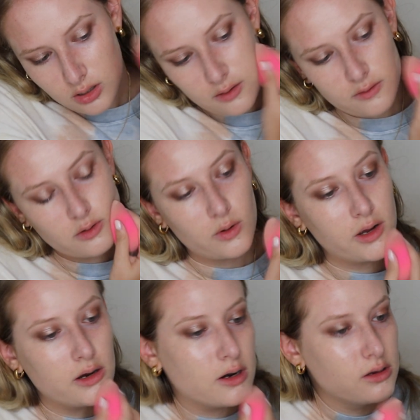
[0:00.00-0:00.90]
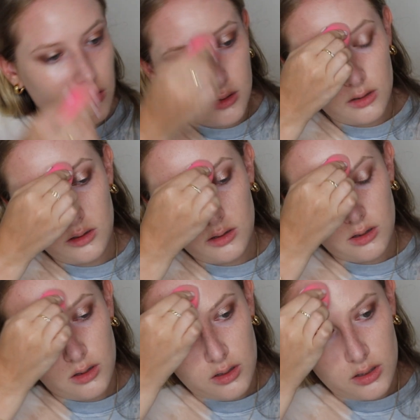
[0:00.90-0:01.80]
everywhere.
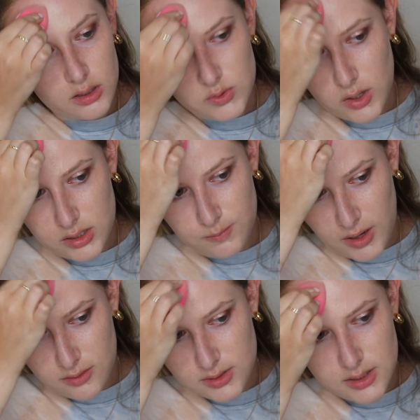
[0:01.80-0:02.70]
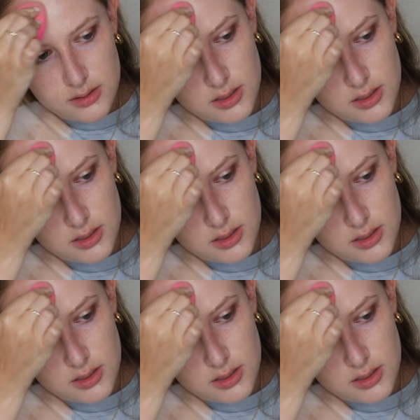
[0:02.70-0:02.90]
So I just bounce this